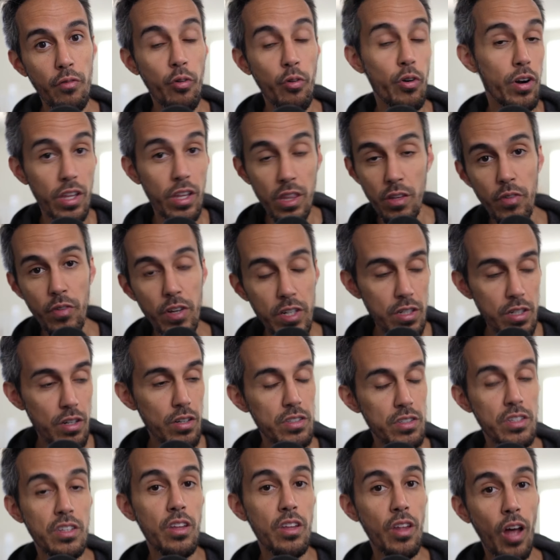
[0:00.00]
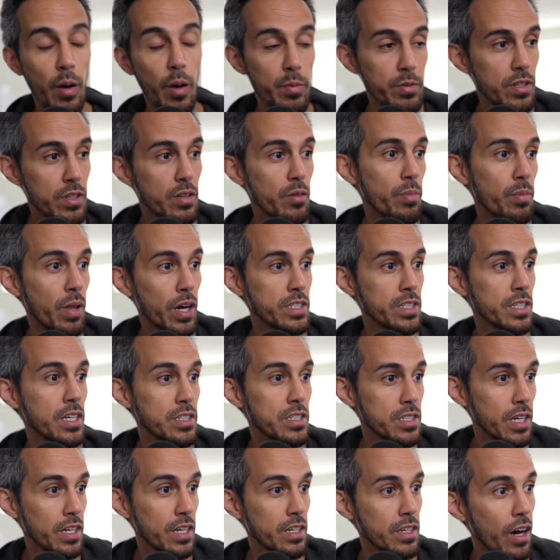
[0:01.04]
individuals in the adoption of blockchain
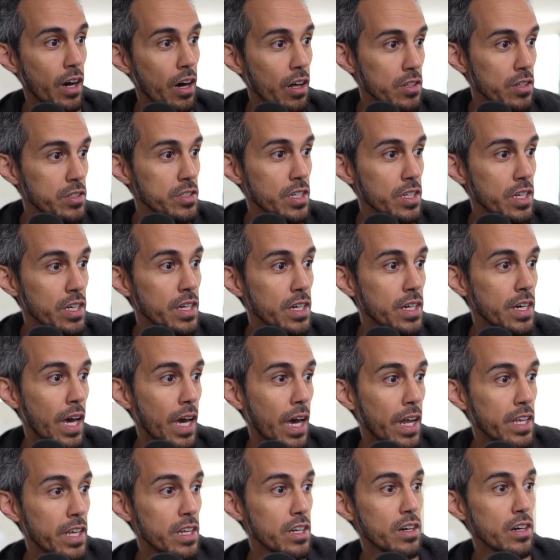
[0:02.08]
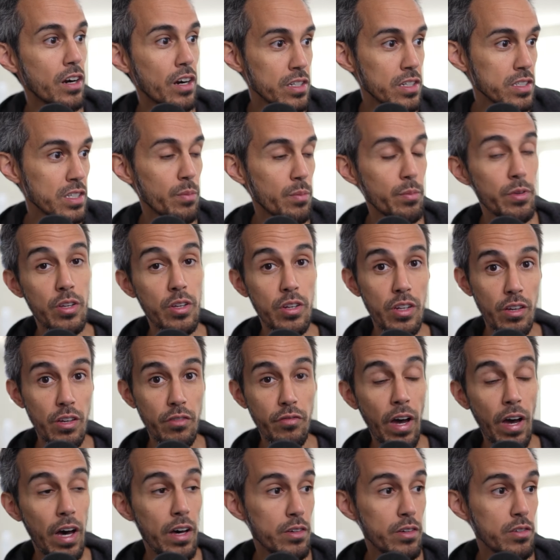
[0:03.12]
technology. And here are some of the unique
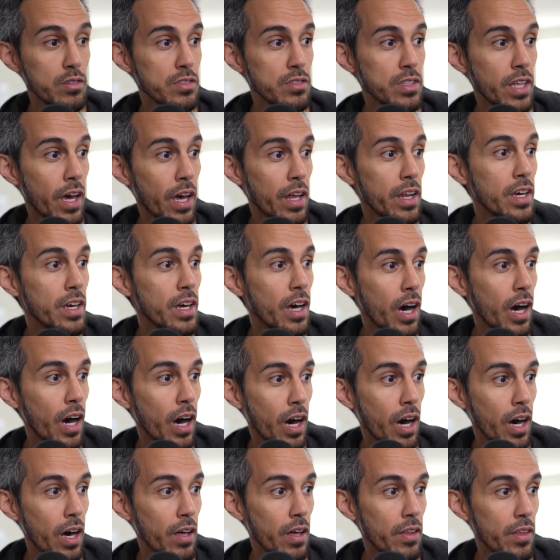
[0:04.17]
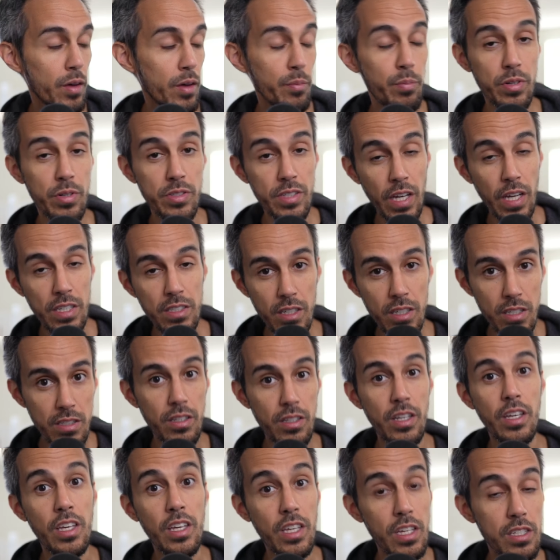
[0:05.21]
values that it possesses:
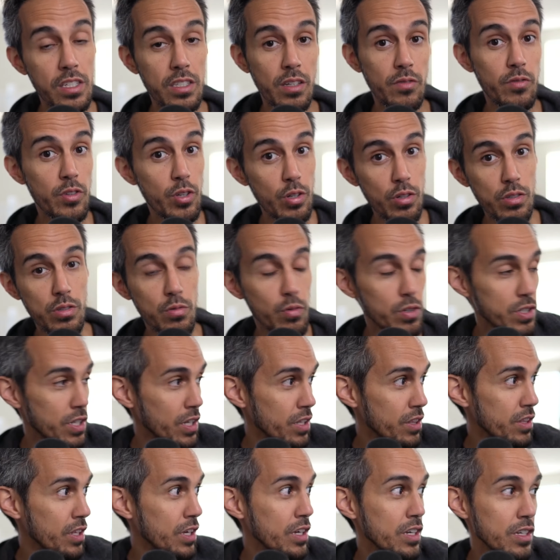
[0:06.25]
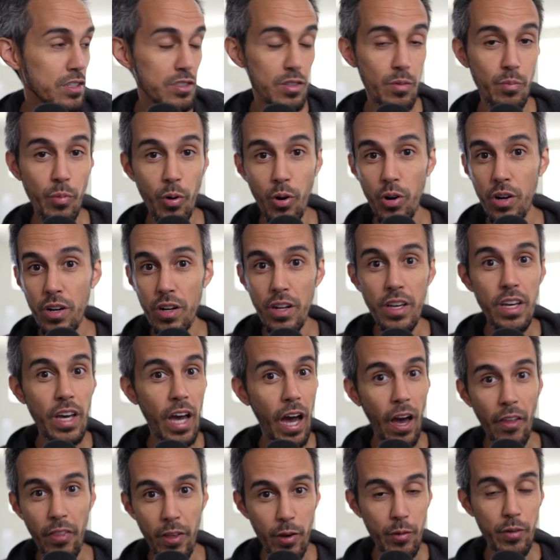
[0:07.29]
the ease of use, which I think is important.
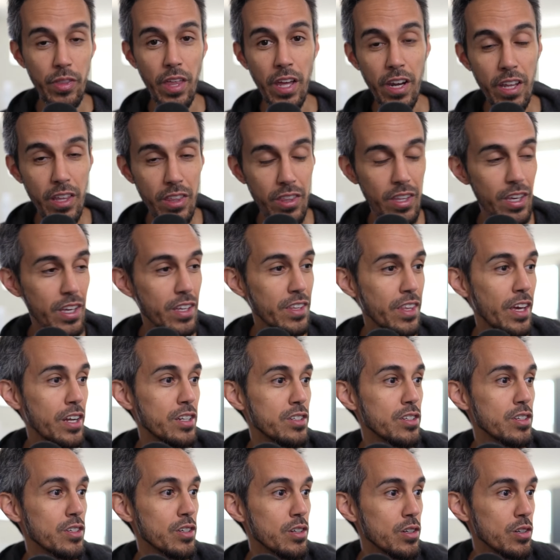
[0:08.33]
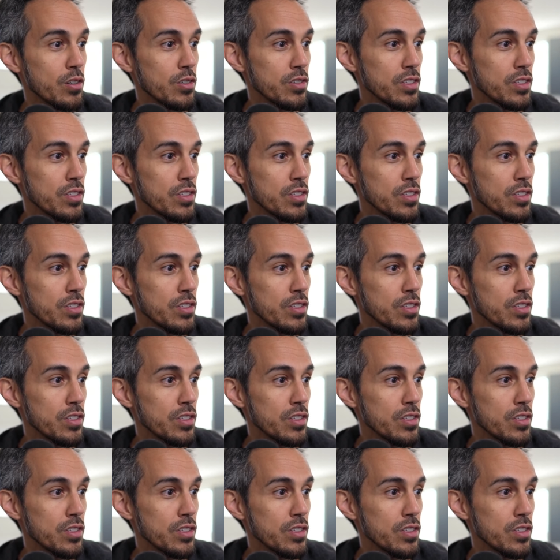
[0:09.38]
I think with anything that you use,